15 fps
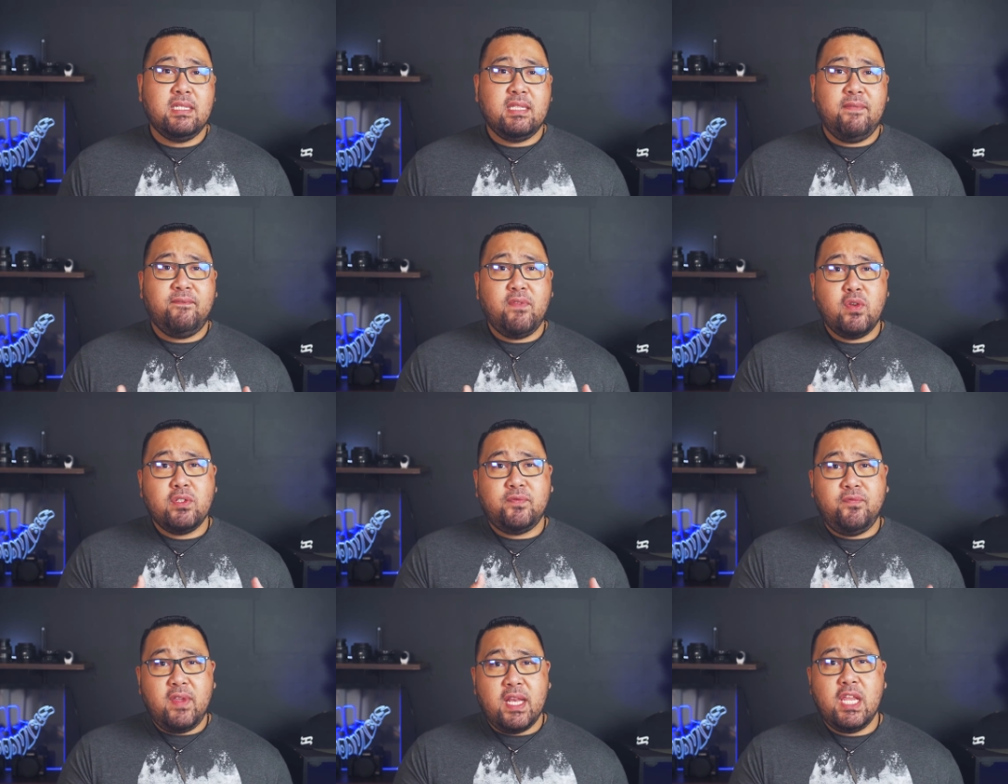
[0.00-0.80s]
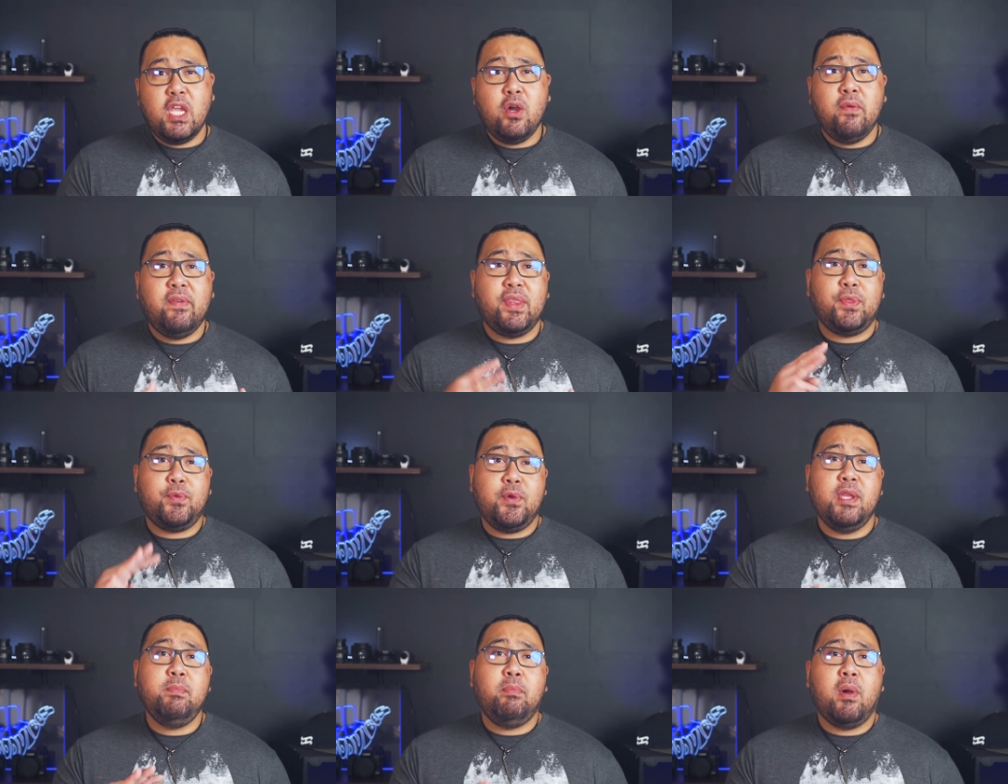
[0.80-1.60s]
is the first video of a
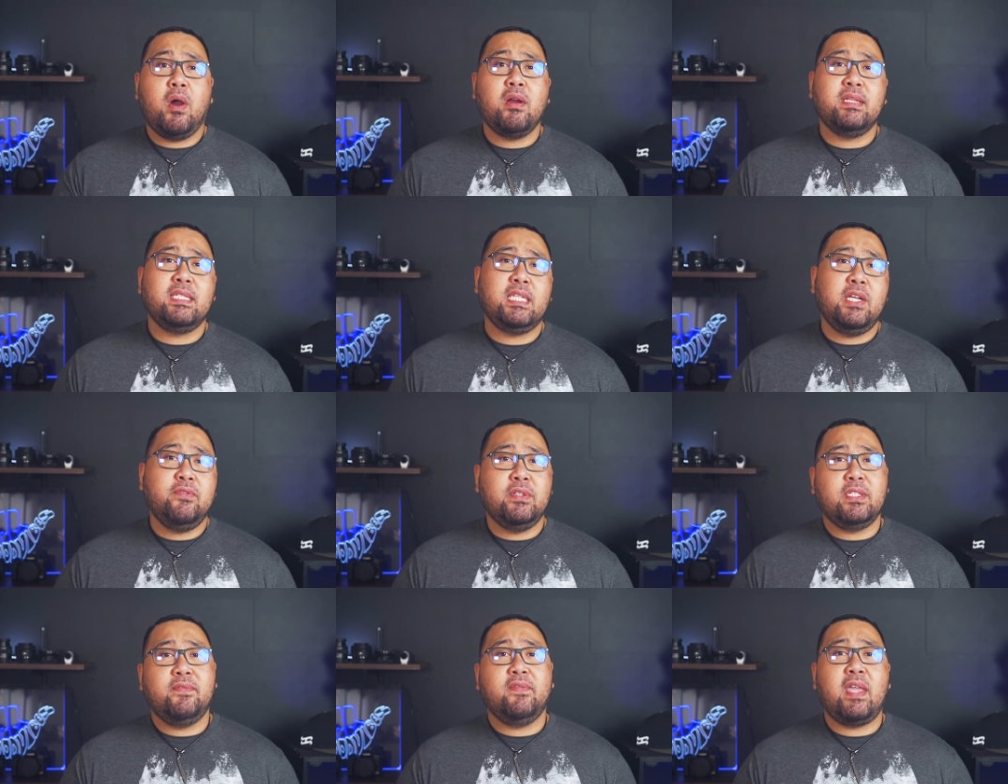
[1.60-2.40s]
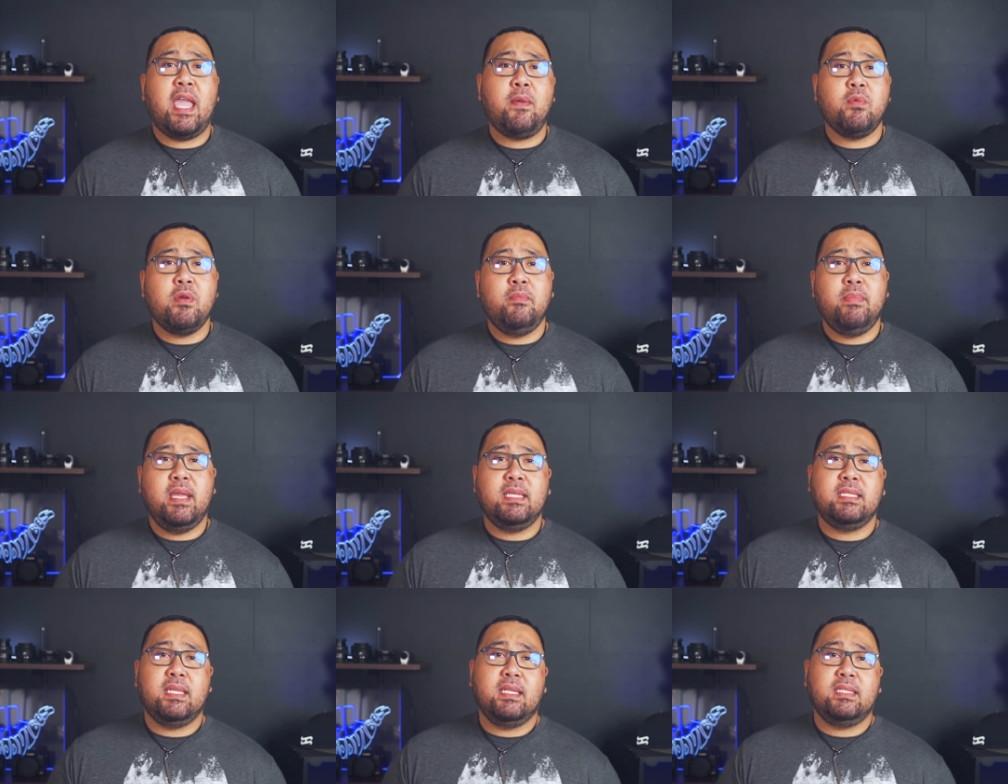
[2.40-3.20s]
three-part series of camera
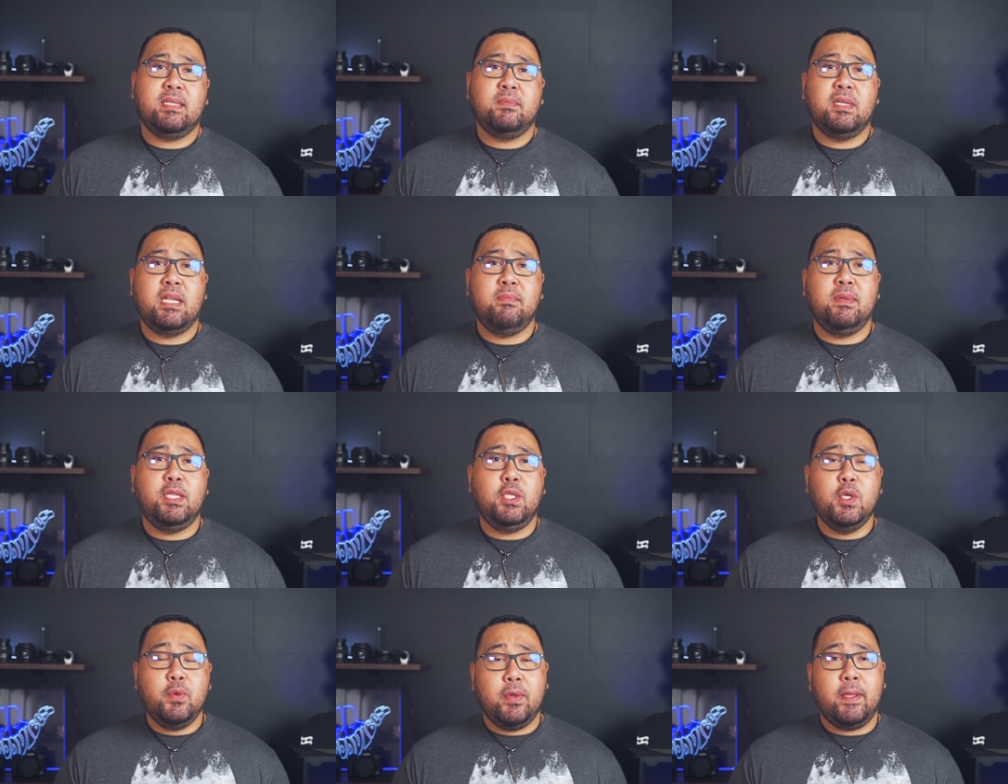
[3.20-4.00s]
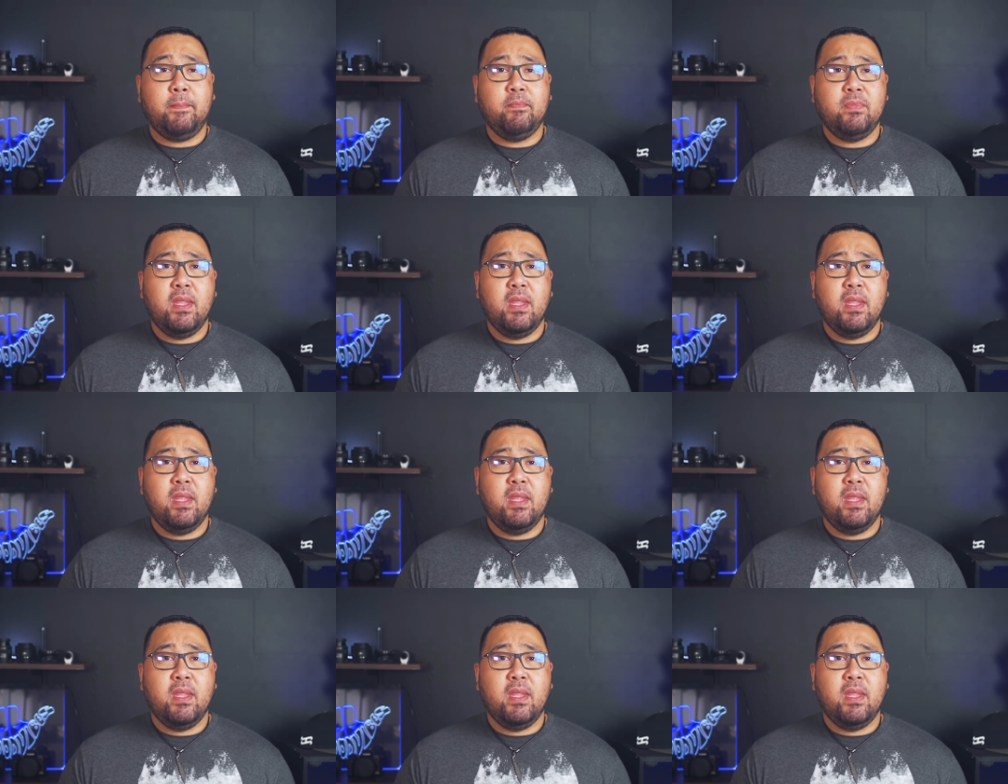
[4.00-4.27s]
basics I'm going to be doing.